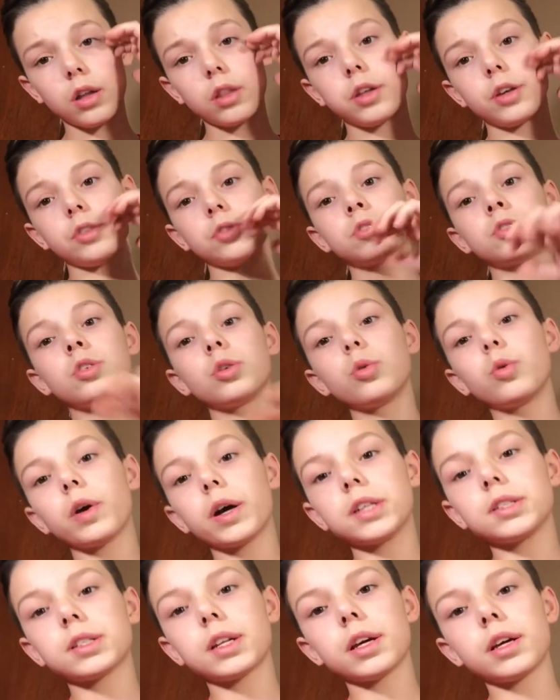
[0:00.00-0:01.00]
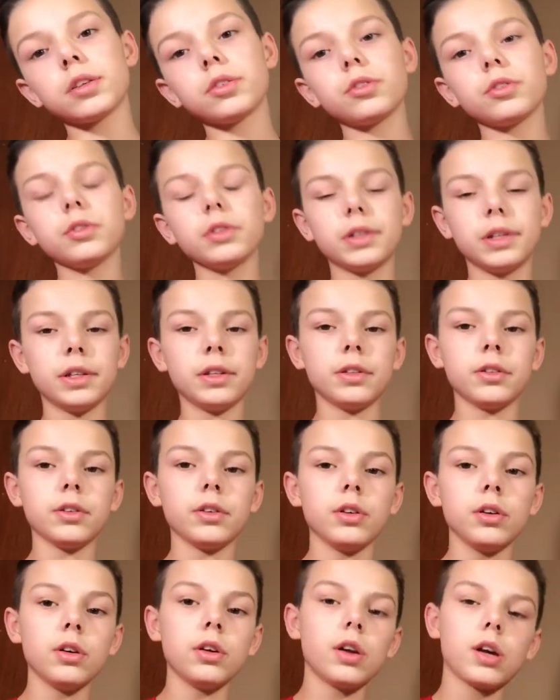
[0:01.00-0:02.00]
There's two ways to enter.
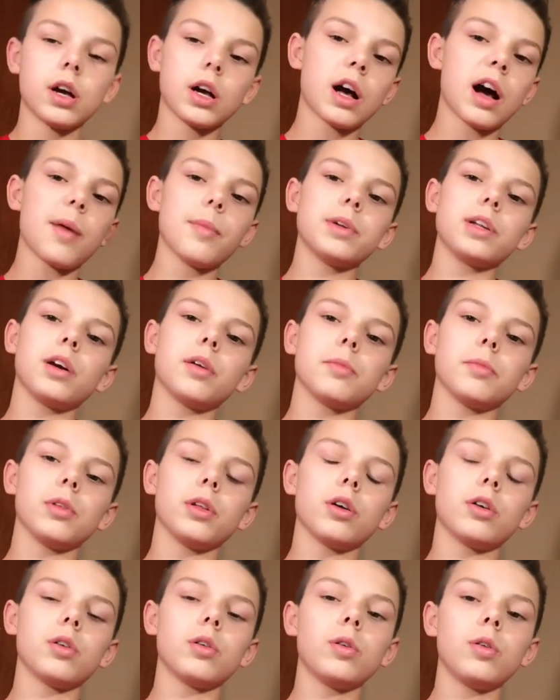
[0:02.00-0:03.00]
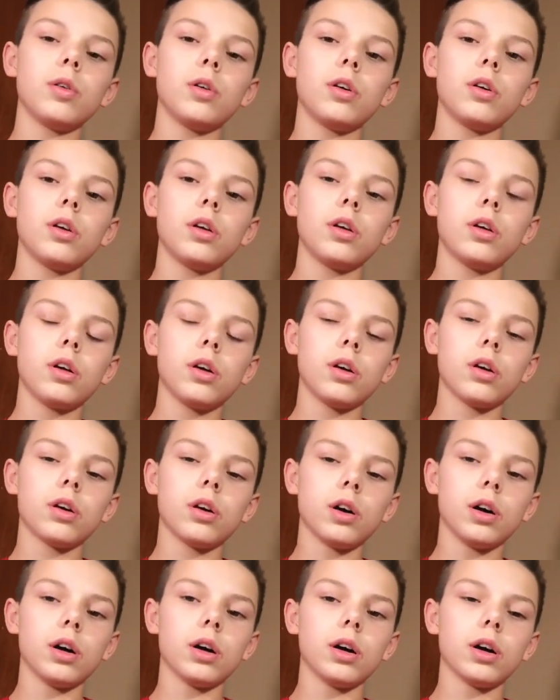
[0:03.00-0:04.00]
Either comment down below,
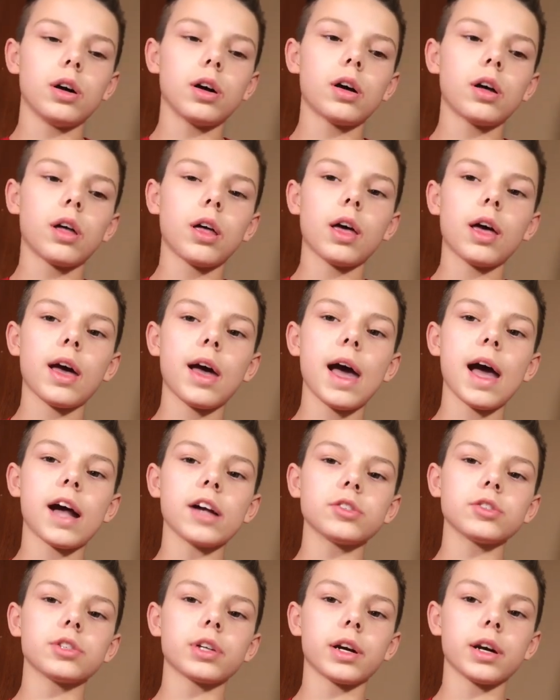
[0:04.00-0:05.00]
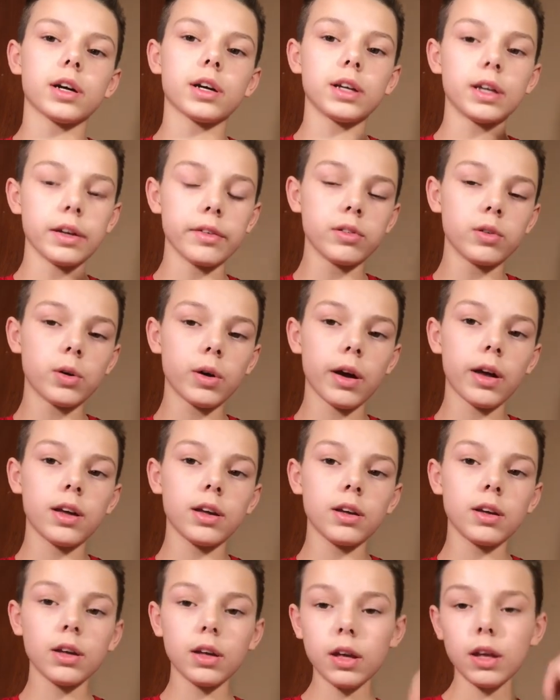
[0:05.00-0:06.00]
hashtag giveaway,